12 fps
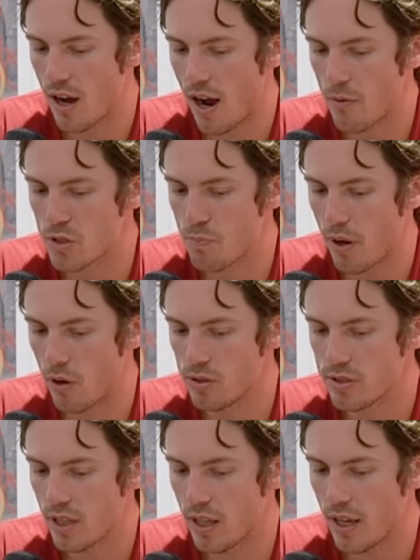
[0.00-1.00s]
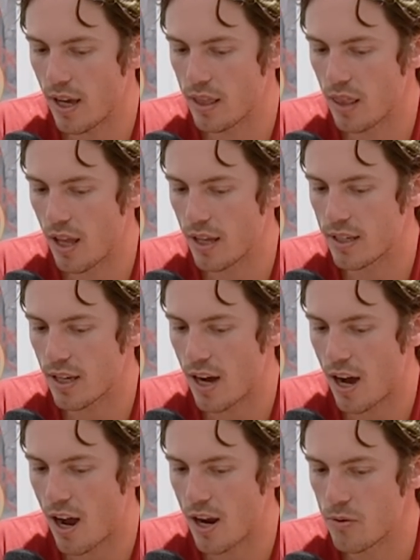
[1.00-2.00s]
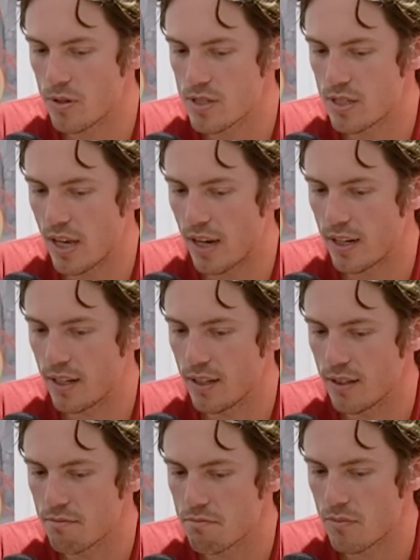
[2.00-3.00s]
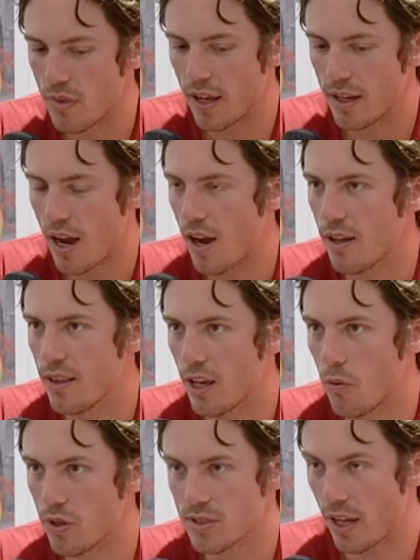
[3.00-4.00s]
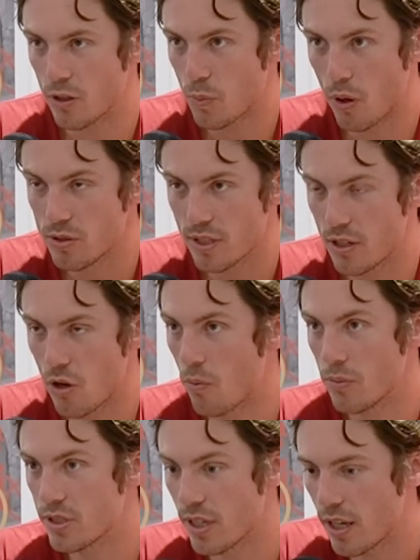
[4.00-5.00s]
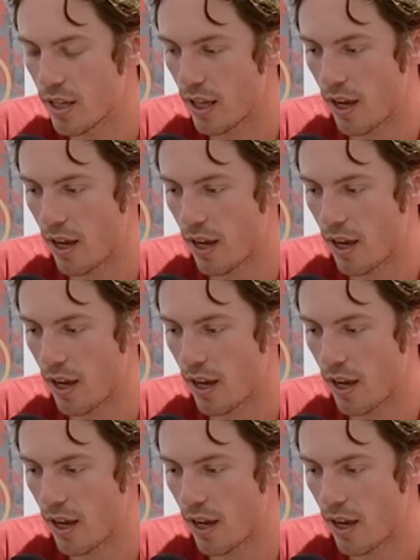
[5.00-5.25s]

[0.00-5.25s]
I was posting and like I was getting like I like it wasn't like I was posting and no one was seeing it.